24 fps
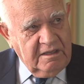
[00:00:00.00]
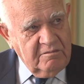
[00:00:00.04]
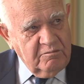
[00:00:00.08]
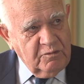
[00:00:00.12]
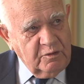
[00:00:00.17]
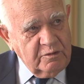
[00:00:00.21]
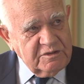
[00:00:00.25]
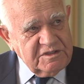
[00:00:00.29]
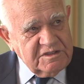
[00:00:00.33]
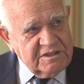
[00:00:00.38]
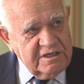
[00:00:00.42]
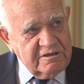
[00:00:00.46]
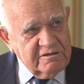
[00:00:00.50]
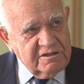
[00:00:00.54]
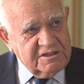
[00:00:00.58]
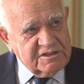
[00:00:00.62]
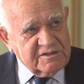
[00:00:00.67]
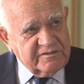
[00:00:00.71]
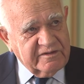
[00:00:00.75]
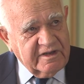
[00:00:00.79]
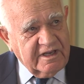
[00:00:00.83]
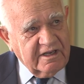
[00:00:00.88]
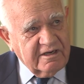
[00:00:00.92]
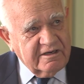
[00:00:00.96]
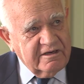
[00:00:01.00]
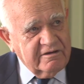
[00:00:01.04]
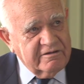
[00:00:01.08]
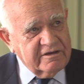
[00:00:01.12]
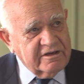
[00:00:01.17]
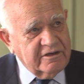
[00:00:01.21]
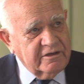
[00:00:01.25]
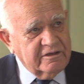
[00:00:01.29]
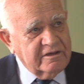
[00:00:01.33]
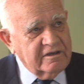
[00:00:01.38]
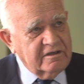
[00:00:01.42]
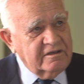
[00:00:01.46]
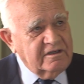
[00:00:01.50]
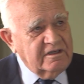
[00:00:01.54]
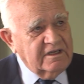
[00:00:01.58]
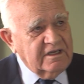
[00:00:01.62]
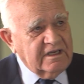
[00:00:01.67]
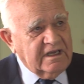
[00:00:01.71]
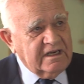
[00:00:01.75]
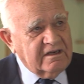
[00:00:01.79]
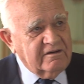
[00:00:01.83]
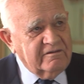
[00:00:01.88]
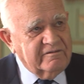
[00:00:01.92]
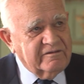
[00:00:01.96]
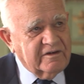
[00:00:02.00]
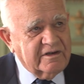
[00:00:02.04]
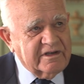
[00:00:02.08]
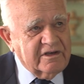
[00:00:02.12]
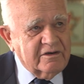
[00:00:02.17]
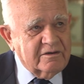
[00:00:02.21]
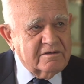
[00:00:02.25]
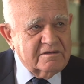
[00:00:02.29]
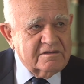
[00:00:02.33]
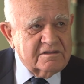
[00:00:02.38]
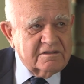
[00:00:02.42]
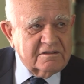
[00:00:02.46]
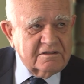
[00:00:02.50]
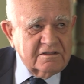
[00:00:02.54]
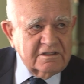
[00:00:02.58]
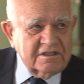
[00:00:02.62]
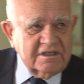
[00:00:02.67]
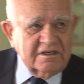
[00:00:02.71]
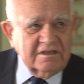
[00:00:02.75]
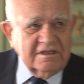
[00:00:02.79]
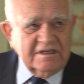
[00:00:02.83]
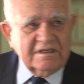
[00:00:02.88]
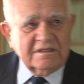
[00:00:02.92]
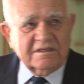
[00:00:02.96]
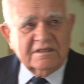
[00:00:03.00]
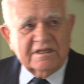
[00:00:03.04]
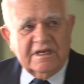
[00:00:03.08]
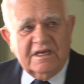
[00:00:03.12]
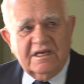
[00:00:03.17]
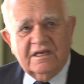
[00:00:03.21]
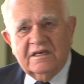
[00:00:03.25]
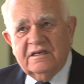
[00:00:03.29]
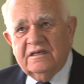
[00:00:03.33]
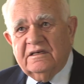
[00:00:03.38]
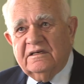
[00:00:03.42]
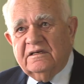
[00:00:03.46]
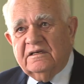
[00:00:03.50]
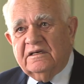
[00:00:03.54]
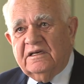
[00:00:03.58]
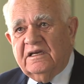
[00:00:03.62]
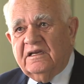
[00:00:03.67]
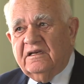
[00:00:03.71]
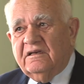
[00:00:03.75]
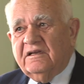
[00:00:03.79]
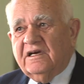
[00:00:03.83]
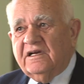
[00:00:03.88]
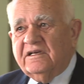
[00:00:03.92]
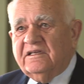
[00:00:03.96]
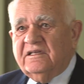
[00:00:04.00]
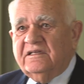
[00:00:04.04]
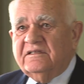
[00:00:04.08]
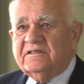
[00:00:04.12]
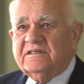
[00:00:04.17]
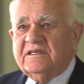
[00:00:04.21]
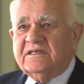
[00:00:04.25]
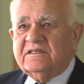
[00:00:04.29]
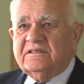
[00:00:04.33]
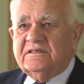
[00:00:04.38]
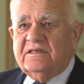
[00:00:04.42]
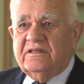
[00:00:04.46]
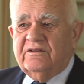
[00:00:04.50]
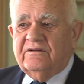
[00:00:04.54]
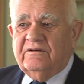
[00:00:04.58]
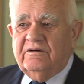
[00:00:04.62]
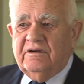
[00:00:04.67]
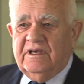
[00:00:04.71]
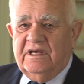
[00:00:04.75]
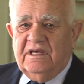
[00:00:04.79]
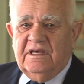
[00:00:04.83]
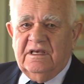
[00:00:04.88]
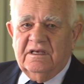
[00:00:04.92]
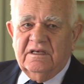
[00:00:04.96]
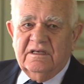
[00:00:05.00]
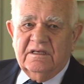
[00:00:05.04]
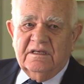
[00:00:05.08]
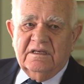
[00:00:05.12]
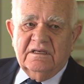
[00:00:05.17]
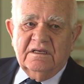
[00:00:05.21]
A more serious failure occurred at Vajont in Italy in 1963,